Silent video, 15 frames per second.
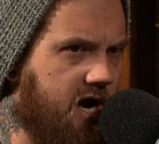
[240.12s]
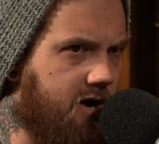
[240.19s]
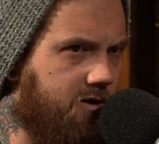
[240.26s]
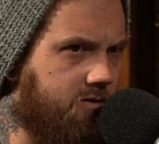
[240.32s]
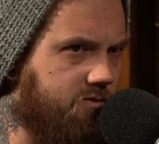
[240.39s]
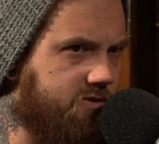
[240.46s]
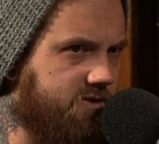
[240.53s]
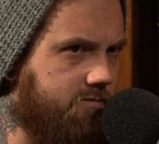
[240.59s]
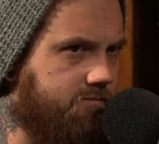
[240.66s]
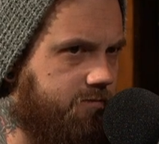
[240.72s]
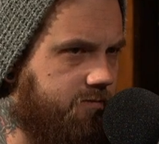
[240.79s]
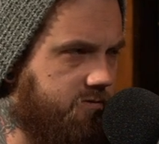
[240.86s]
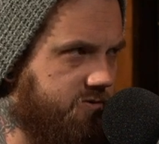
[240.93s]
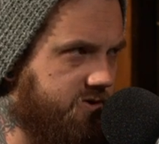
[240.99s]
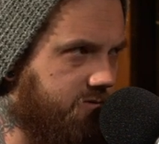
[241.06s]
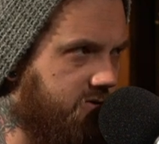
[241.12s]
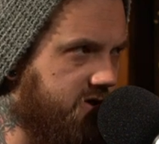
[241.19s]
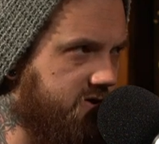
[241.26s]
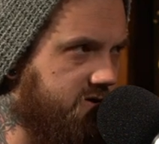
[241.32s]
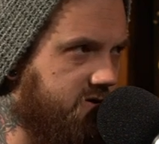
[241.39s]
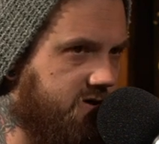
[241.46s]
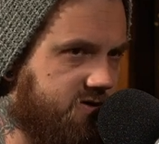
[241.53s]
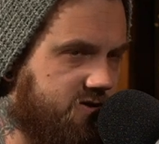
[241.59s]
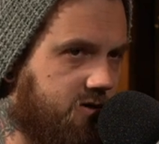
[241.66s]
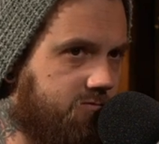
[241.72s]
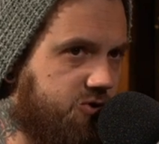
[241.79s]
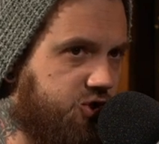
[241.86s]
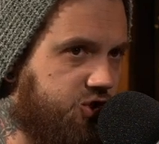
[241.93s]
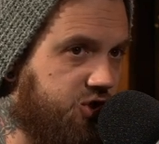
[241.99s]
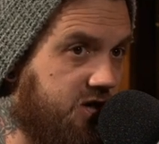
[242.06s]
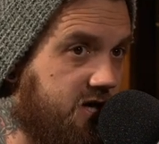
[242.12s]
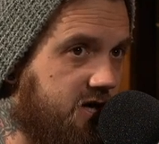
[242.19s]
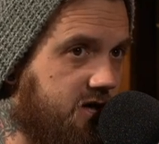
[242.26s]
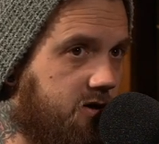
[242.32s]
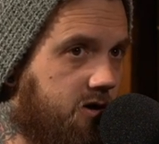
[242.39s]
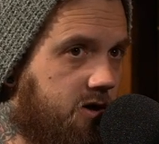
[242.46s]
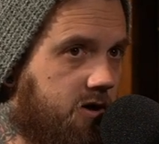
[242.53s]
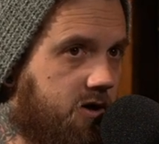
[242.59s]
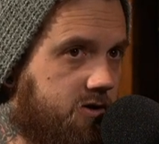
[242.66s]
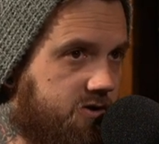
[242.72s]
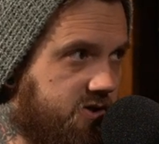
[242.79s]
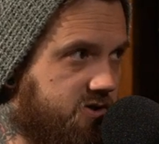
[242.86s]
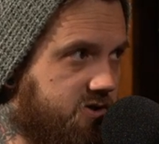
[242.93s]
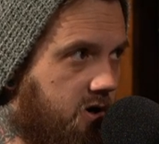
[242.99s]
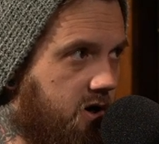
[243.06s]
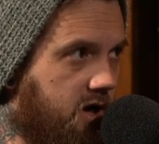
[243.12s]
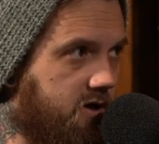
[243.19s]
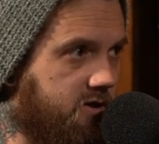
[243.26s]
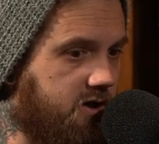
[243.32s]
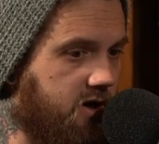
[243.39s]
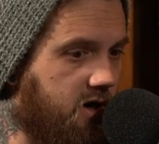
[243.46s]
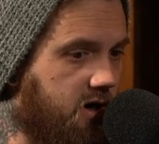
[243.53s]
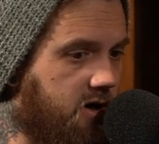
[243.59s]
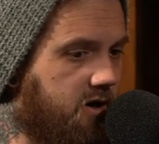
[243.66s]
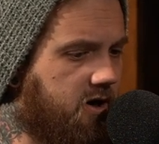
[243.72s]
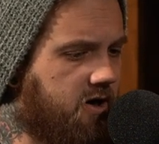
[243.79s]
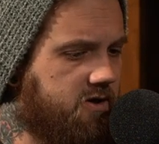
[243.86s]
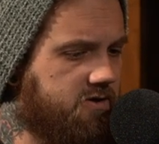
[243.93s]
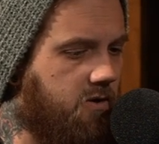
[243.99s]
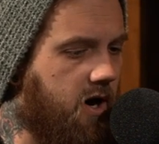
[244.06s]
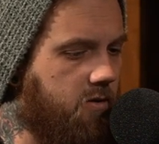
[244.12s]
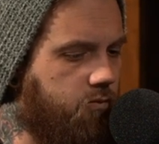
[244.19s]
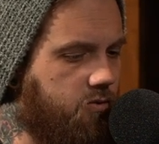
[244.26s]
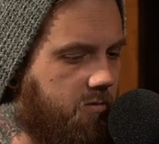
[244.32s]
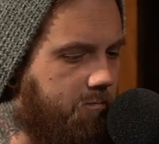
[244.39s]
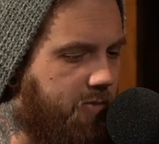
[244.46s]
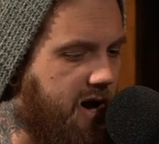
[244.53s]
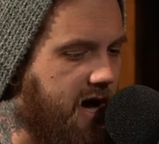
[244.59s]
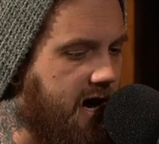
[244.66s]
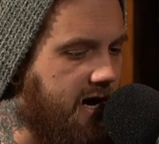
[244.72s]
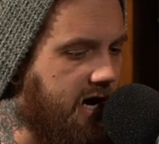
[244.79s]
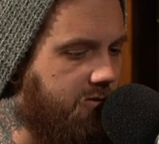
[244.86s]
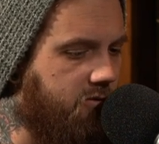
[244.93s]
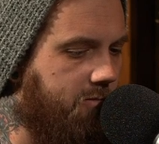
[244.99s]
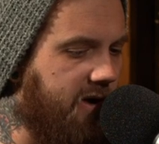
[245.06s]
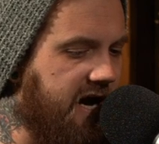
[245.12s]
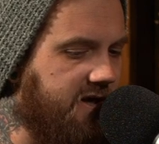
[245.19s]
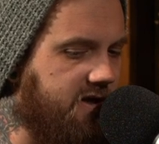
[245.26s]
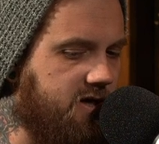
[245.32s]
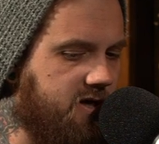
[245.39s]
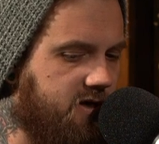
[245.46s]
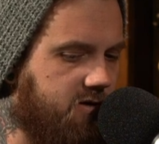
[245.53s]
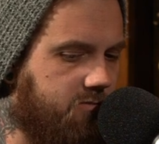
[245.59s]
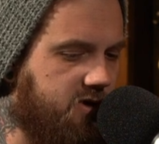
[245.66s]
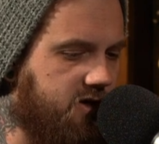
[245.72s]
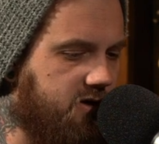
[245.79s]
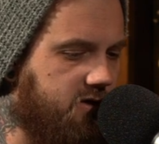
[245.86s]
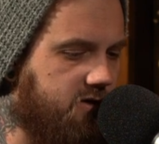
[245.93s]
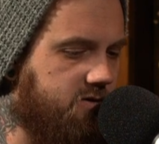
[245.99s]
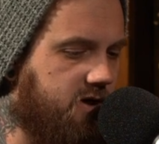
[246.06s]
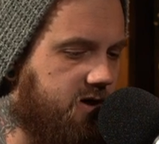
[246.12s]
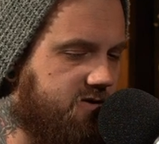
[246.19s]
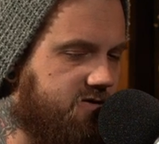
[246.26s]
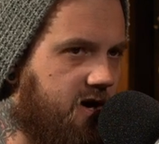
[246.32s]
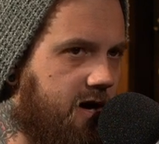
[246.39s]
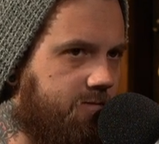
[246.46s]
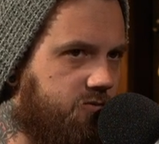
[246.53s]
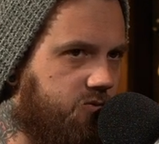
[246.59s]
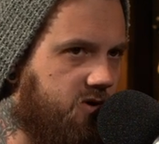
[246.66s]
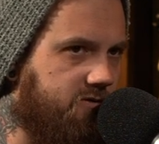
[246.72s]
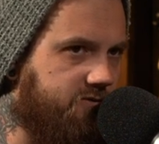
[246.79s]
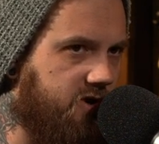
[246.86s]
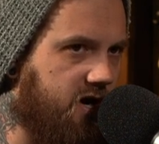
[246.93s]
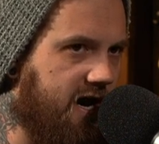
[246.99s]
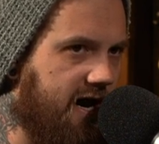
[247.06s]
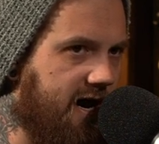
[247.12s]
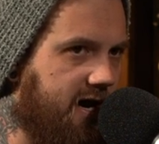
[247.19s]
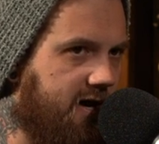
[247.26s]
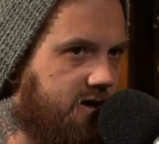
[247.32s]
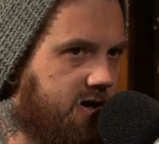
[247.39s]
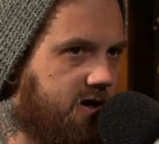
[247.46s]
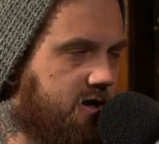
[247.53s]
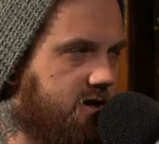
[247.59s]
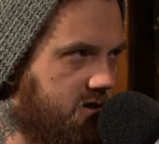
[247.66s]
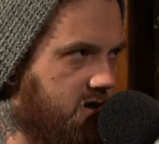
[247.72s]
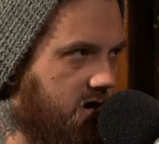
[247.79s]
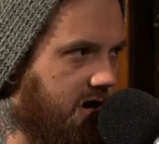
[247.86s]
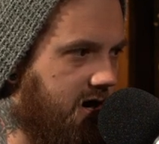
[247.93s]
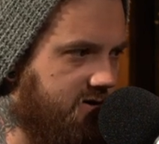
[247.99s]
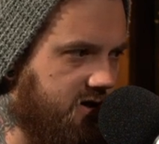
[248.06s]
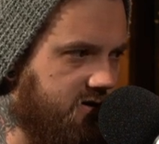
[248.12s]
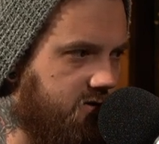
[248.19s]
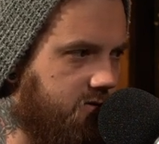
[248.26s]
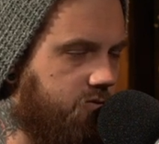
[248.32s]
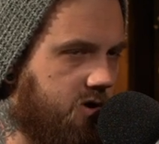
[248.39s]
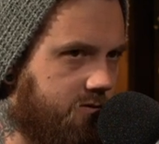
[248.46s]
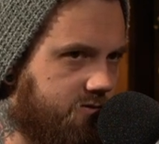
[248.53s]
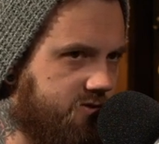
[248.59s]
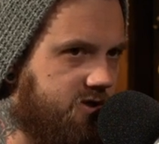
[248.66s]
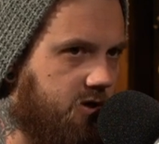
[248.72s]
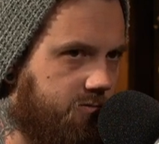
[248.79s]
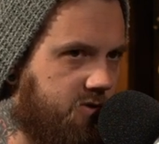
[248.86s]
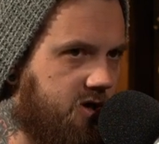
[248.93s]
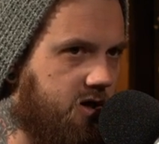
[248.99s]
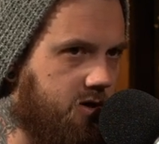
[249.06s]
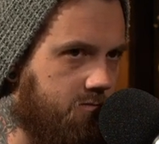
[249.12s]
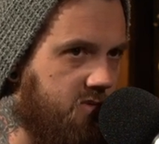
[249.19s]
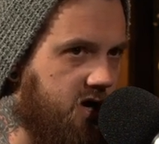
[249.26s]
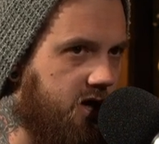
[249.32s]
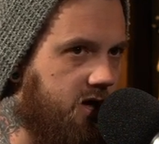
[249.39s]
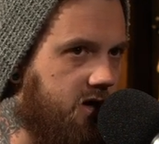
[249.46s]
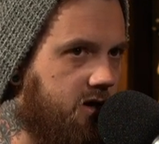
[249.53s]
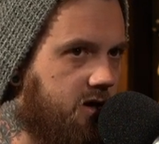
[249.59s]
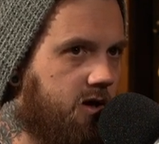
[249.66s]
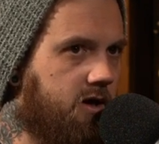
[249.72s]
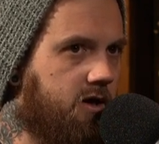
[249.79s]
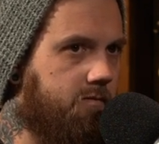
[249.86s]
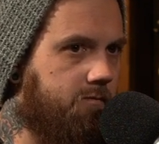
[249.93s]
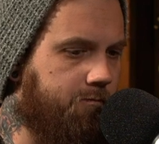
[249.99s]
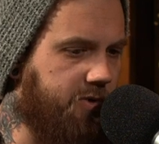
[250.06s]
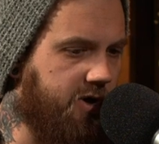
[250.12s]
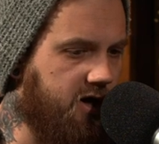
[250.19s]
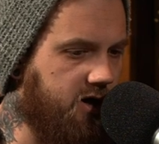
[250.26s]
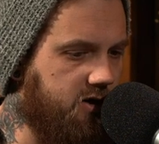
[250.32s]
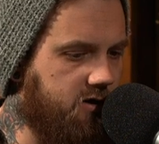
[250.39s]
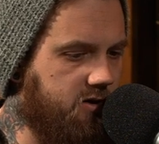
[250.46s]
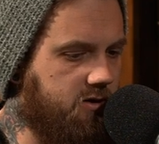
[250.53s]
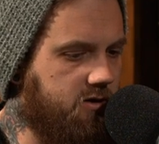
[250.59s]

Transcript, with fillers: Howard was a was a rushing touchdown machine to start out the year. So I will buy. I will buy that he could be a, a top 12 guy. I think there it will still be a committee, but